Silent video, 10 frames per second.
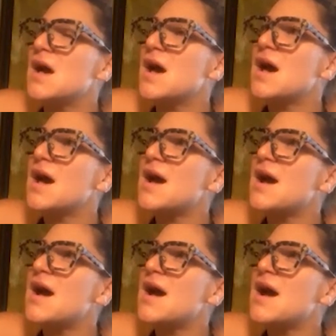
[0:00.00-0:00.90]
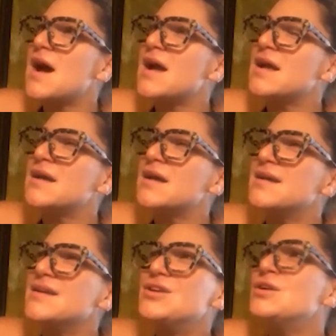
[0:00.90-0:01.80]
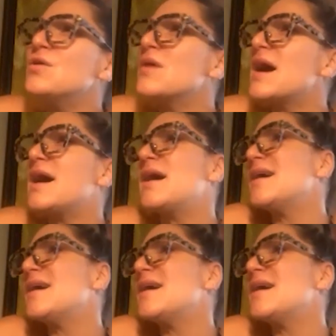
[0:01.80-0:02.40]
Uh, you know, I,